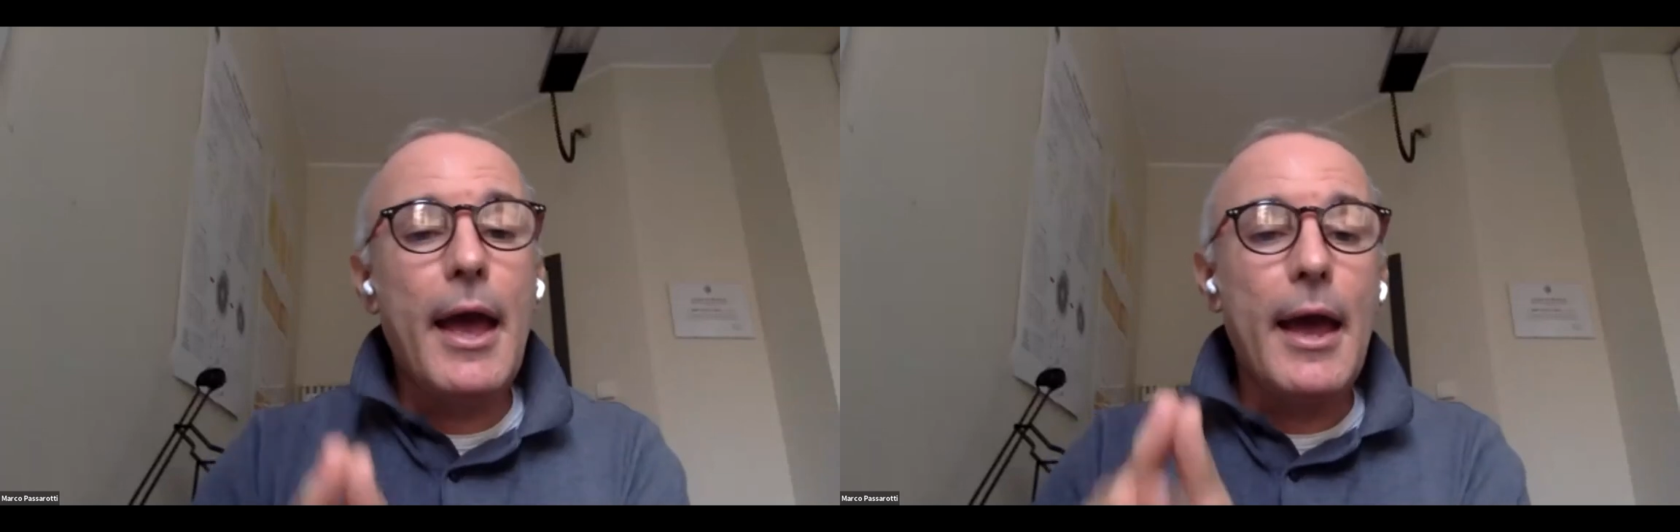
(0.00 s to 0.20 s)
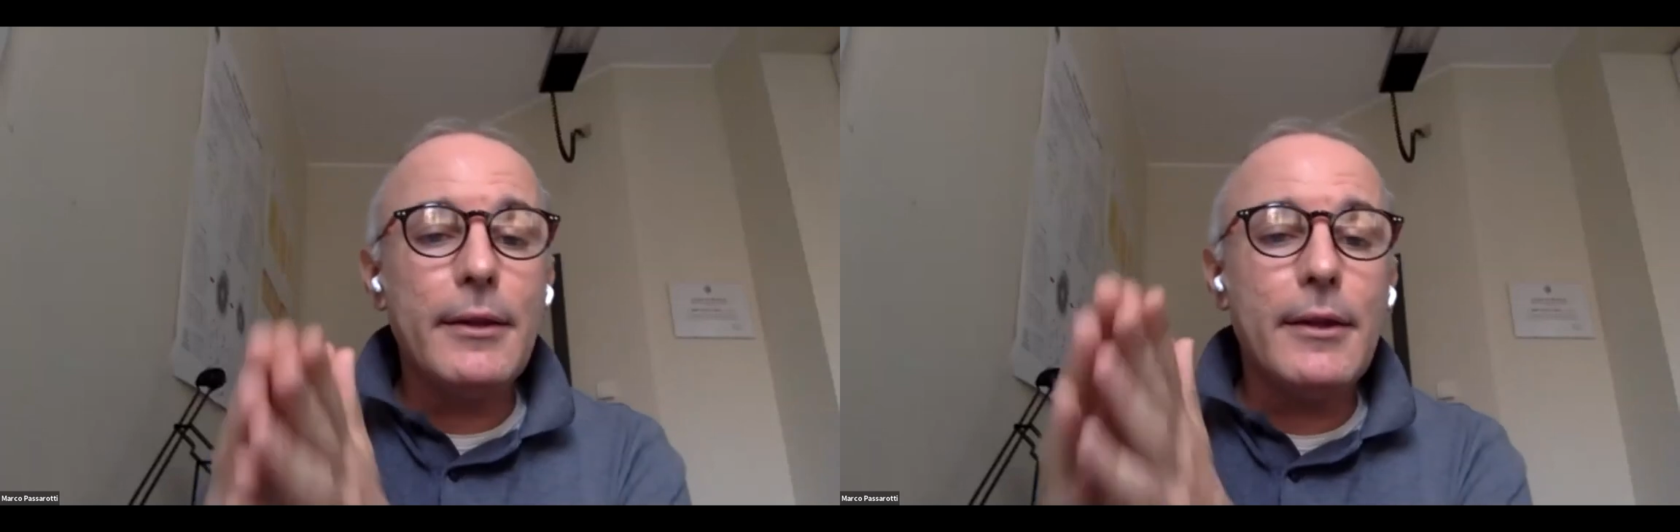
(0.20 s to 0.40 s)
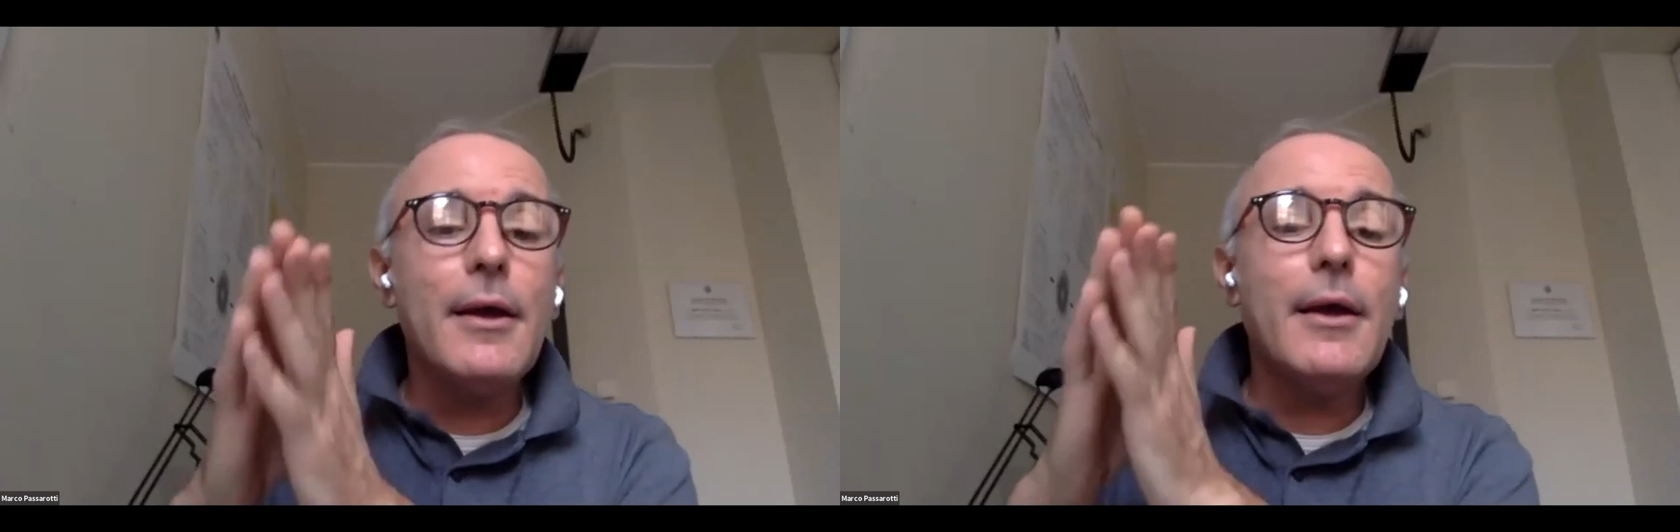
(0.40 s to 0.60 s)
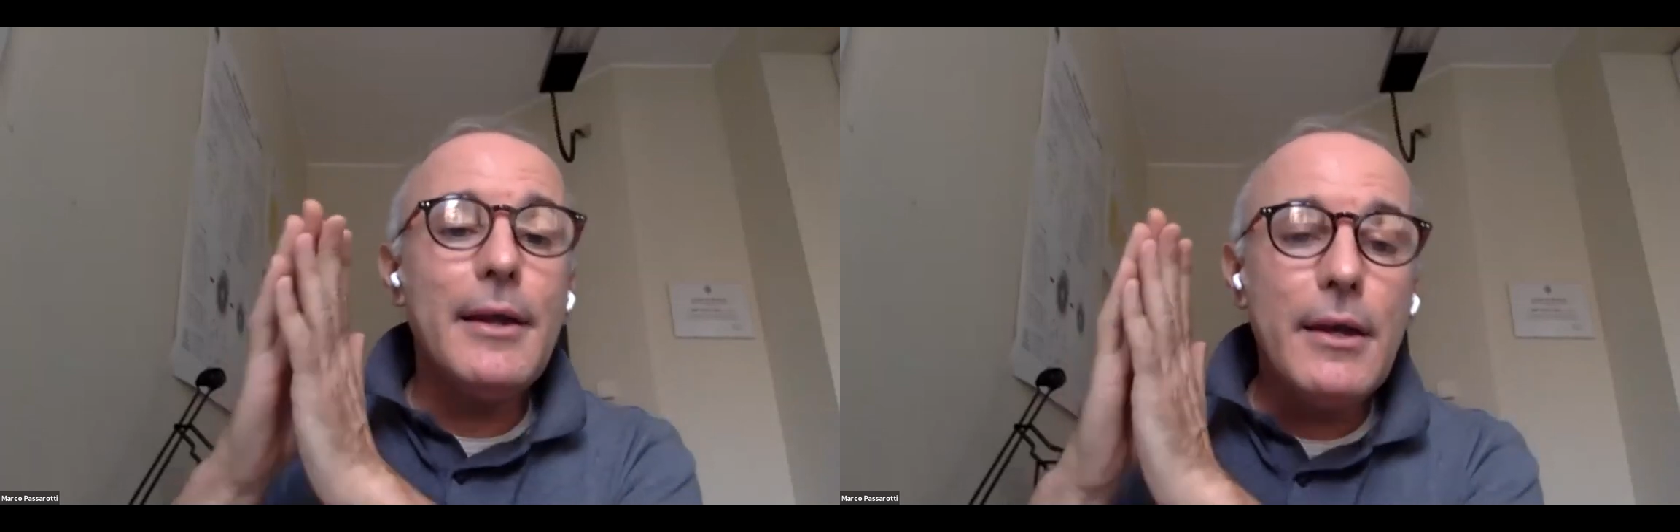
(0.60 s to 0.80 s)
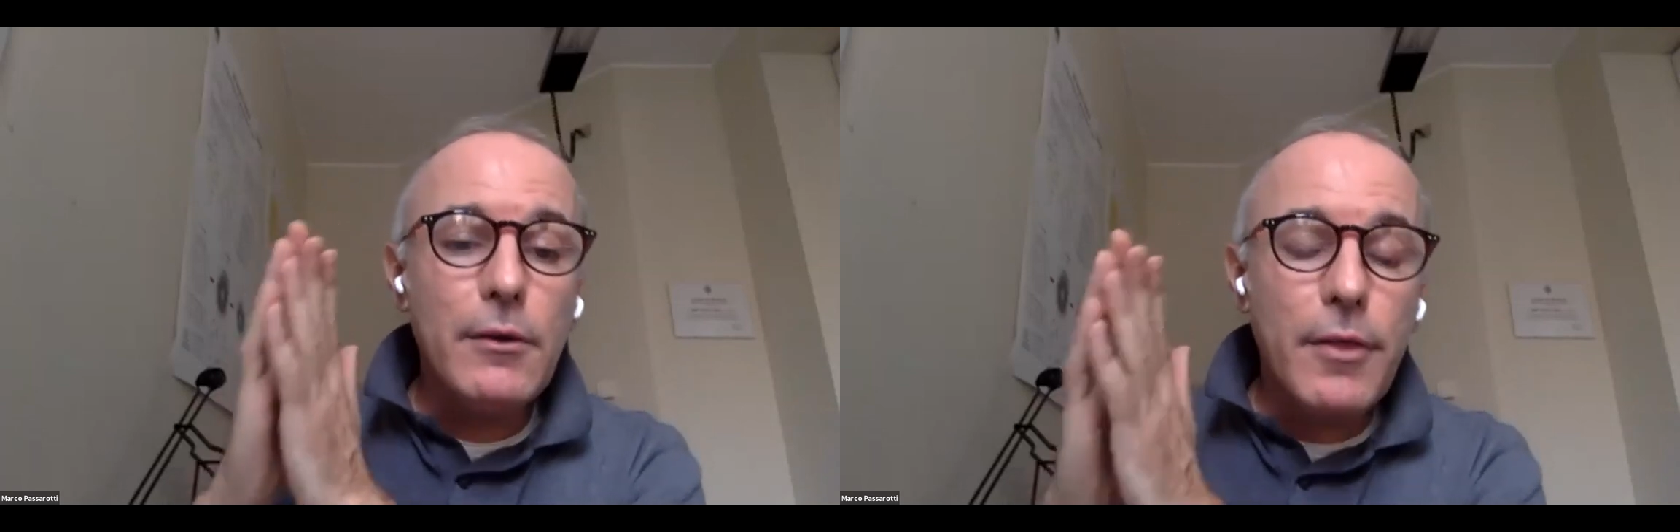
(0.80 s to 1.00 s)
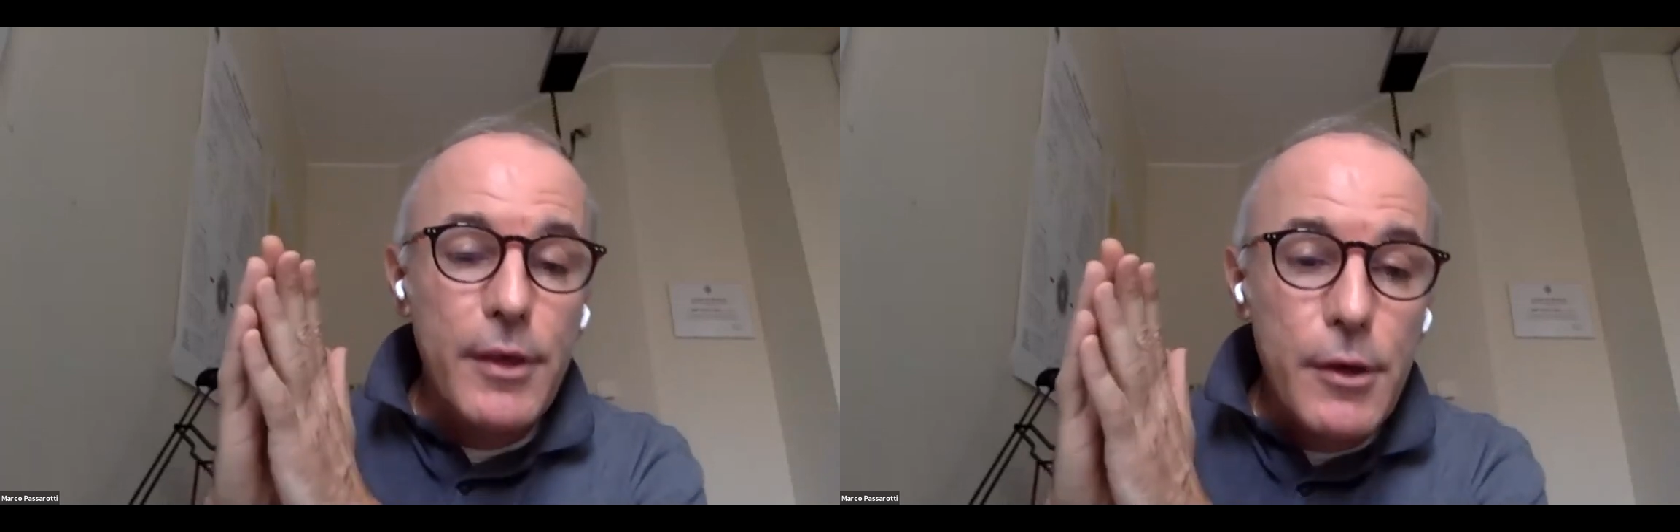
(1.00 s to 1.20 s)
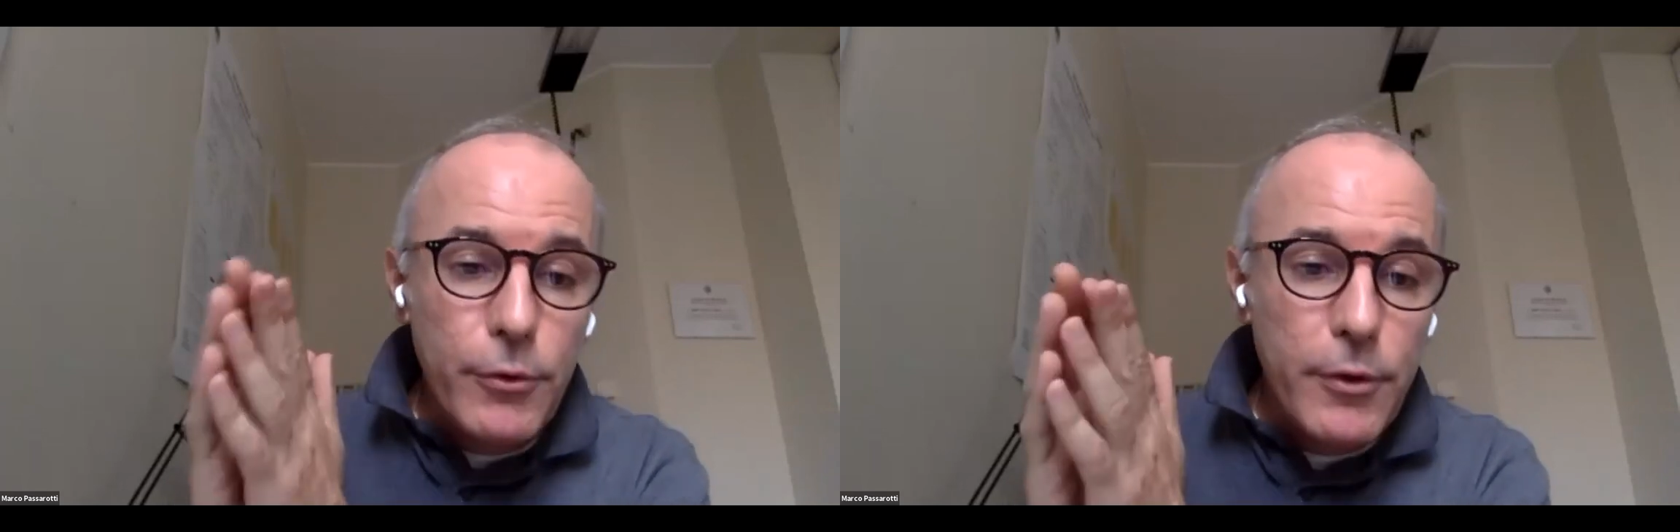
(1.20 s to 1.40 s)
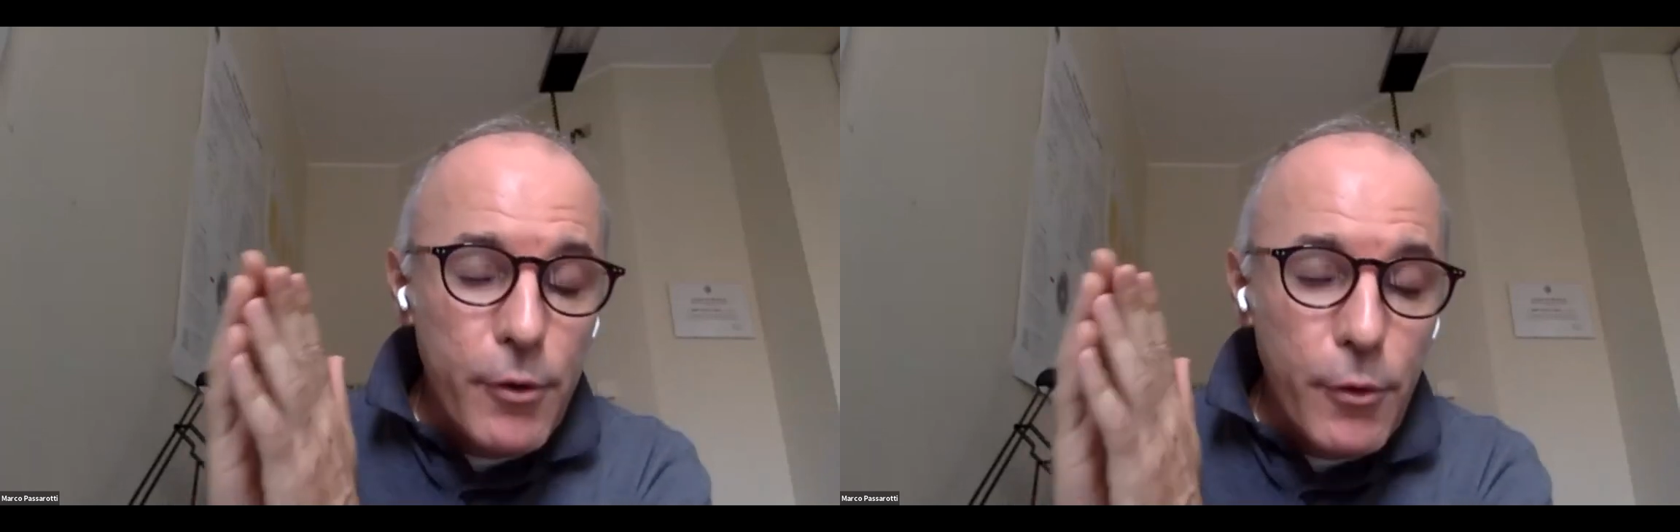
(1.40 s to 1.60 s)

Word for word: and the,